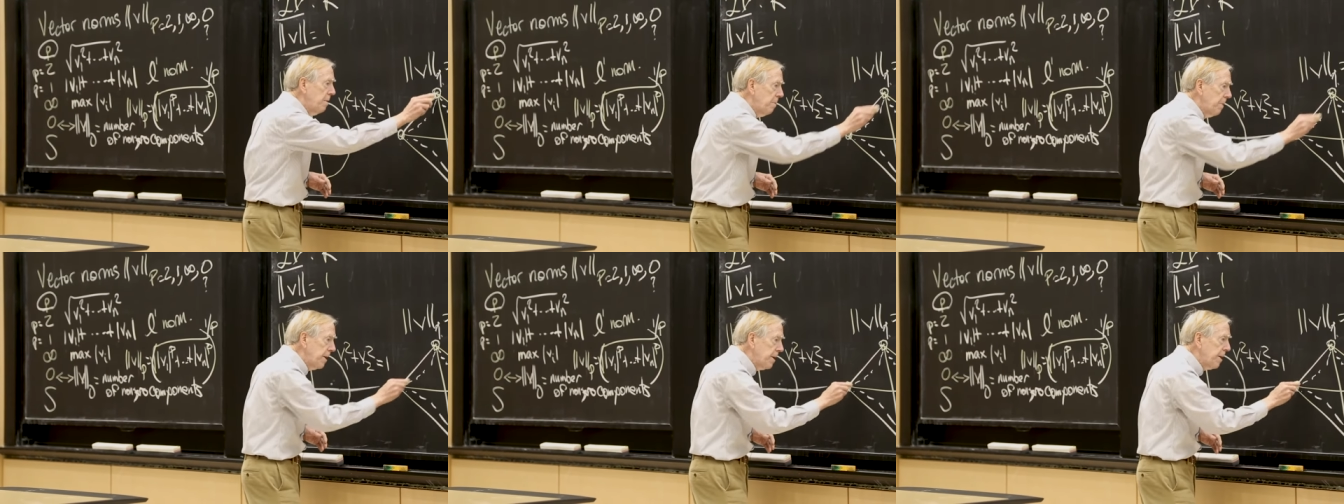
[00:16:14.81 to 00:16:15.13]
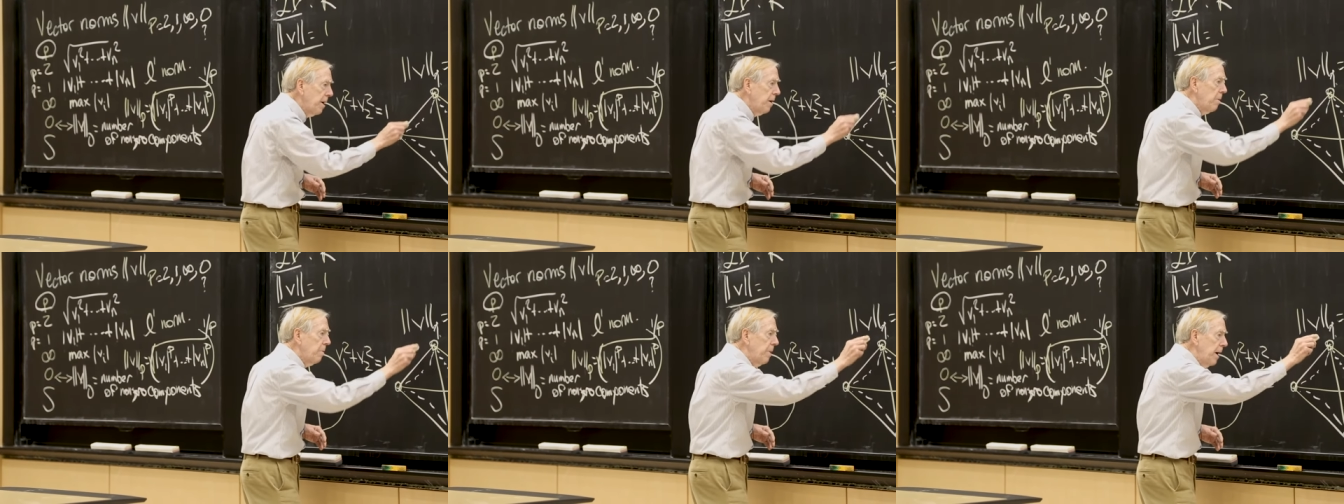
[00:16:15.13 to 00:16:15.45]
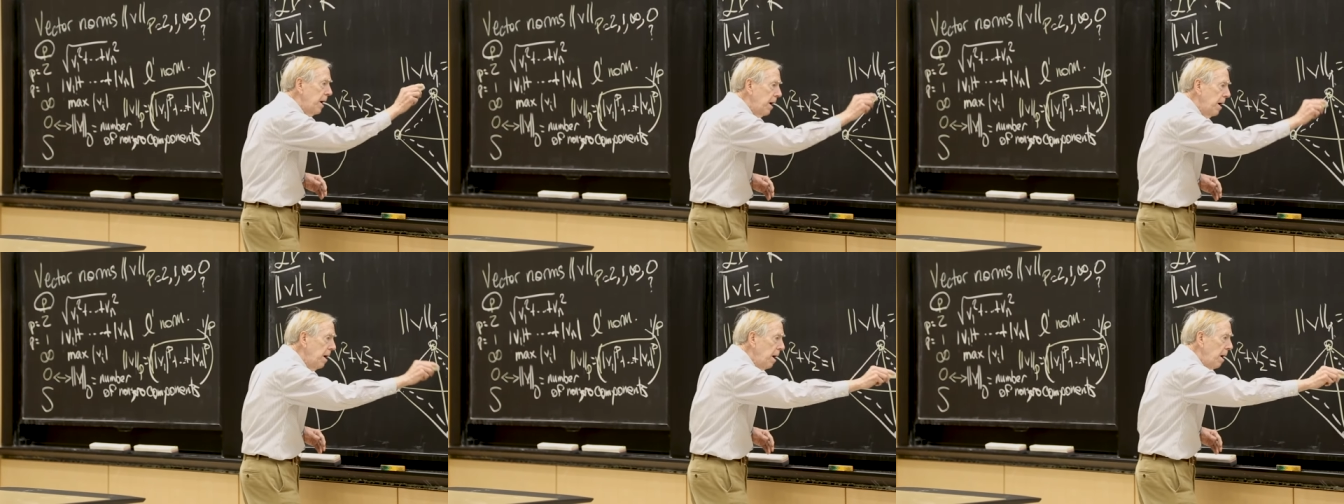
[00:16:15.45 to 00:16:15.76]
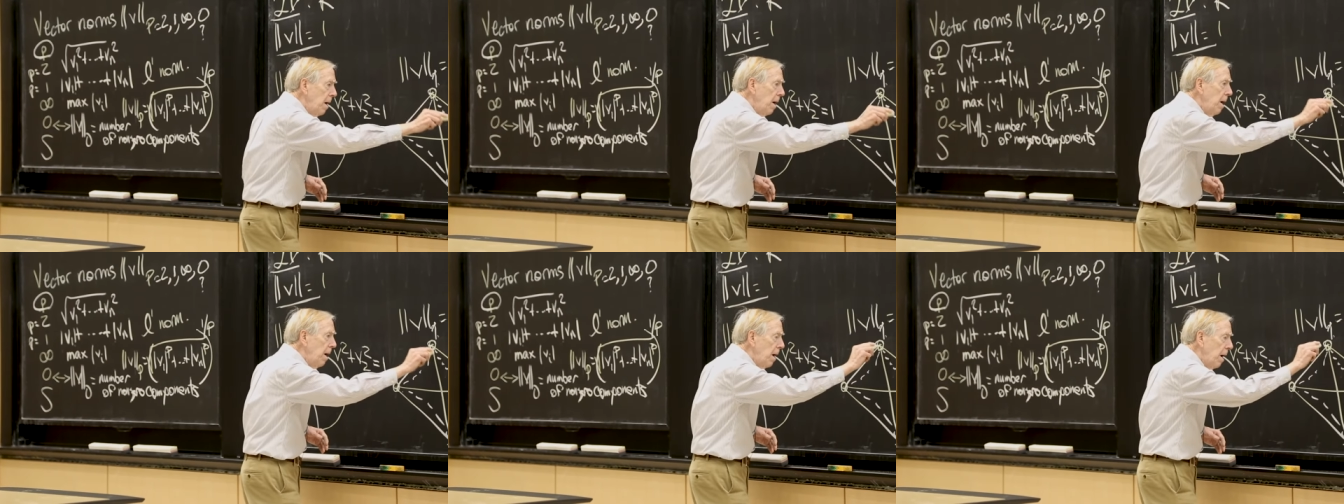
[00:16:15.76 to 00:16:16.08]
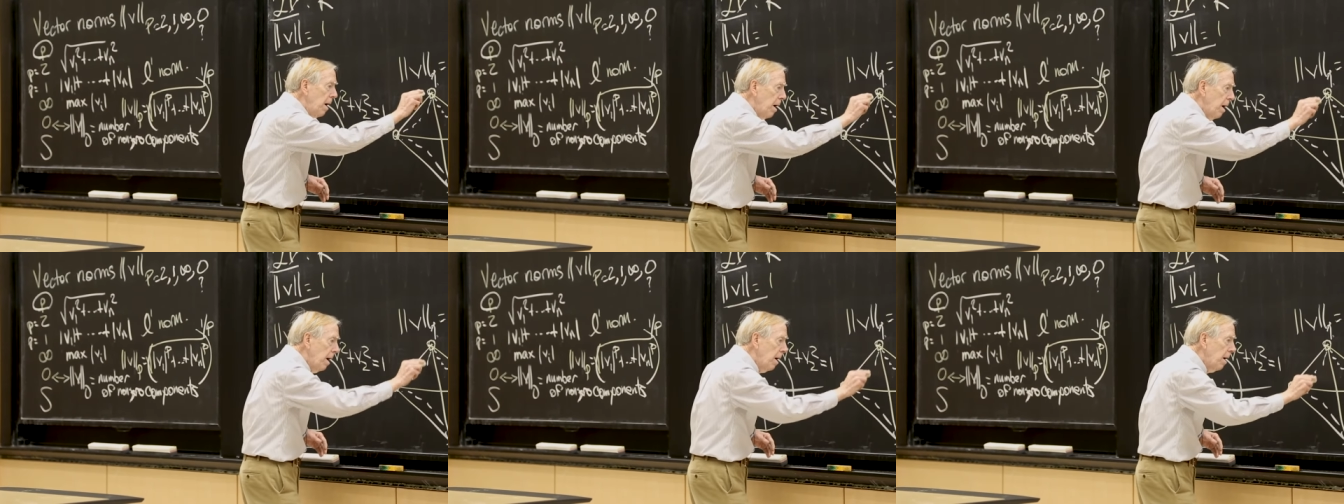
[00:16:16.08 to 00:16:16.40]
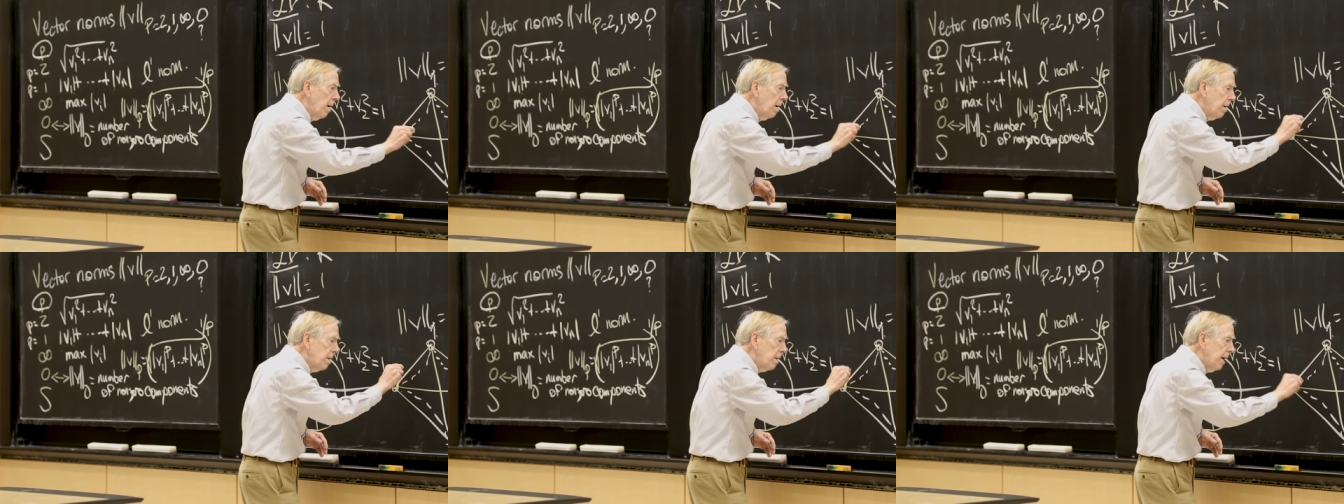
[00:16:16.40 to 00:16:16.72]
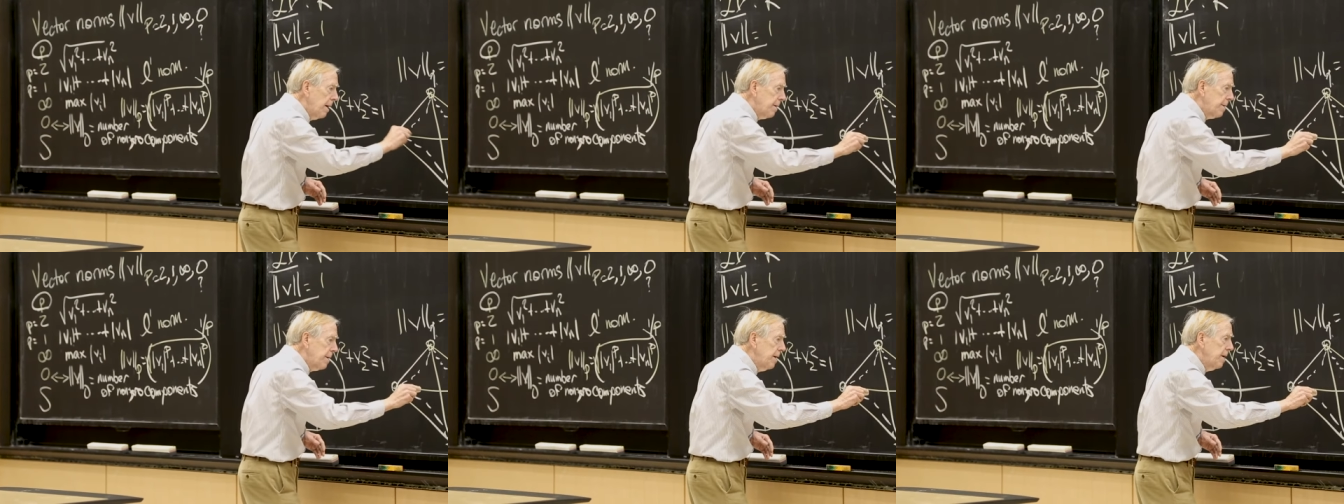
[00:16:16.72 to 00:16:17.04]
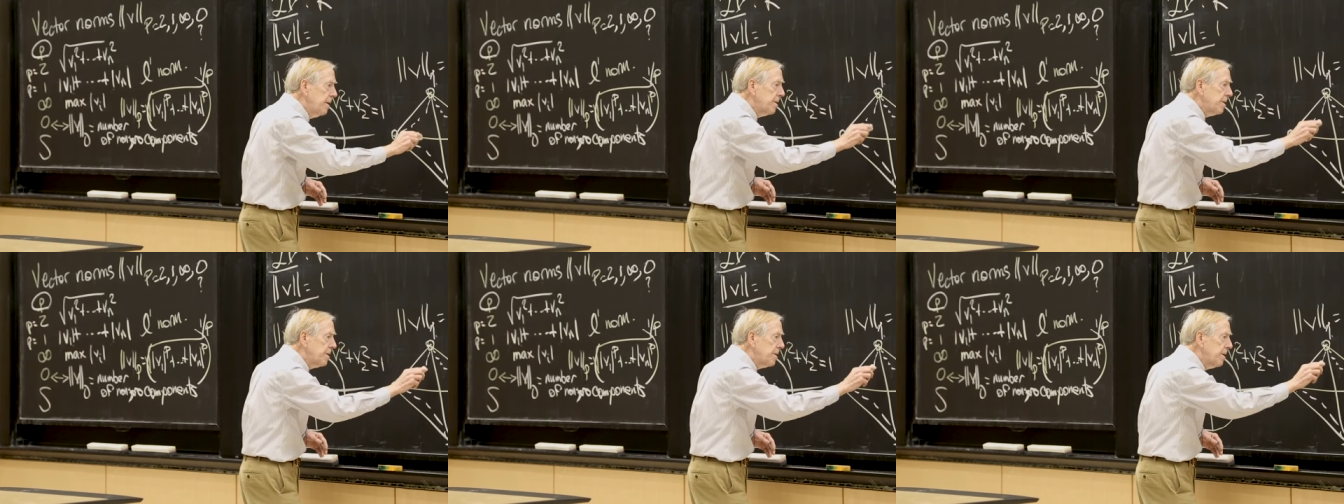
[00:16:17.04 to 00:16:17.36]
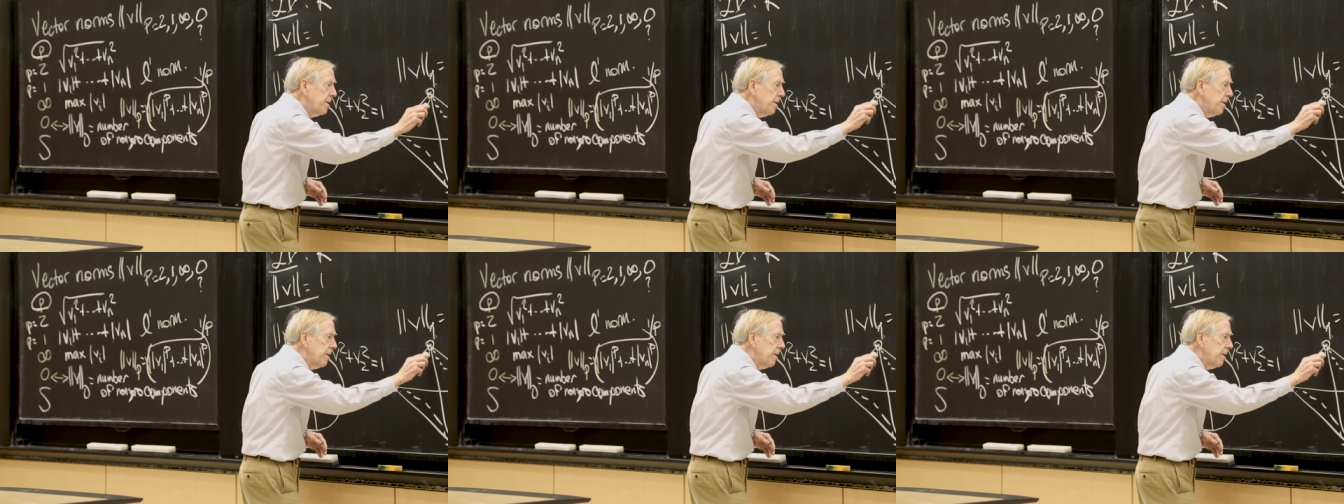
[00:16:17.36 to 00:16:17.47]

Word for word: in, but they'll be uh, like this,